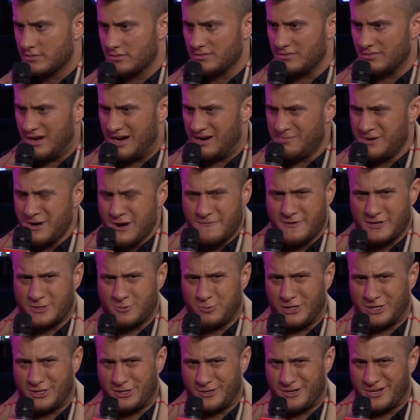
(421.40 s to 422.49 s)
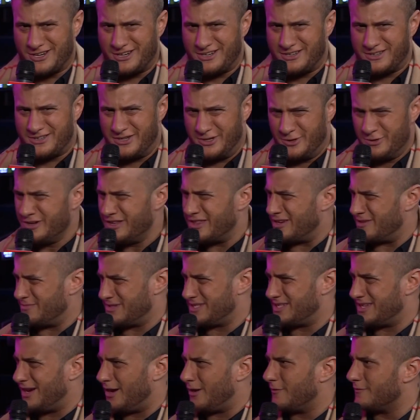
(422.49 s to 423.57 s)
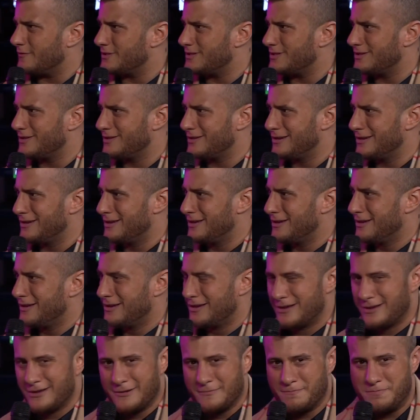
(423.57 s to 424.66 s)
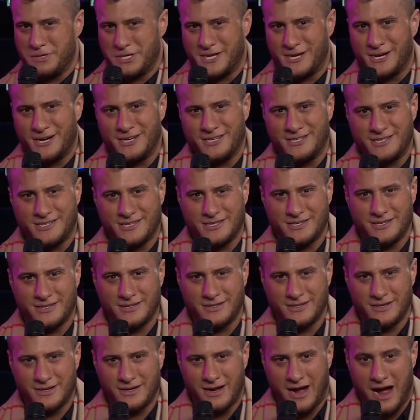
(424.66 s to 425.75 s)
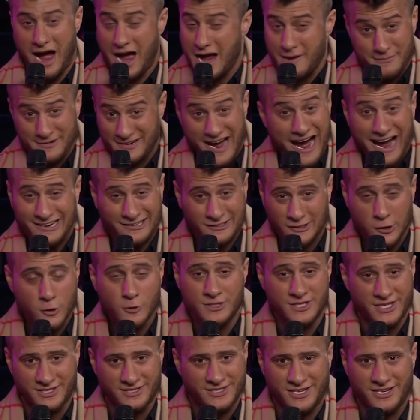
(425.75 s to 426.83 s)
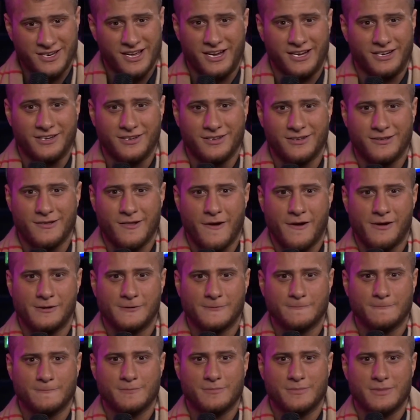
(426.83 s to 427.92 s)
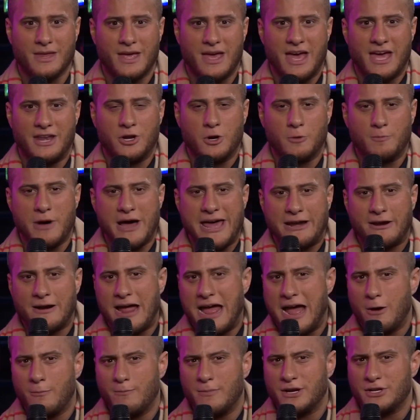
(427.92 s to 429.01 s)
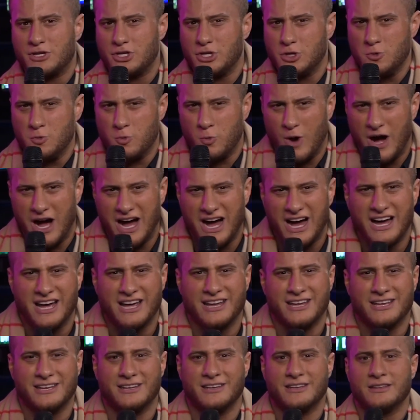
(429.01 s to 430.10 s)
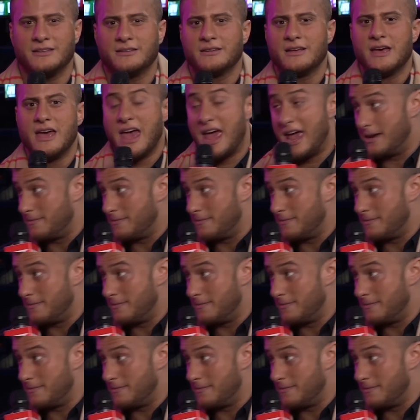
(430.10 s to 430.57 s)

I'm nervous what they're going to do to themselves because I'm not losing tonight. And no matter how much you whine and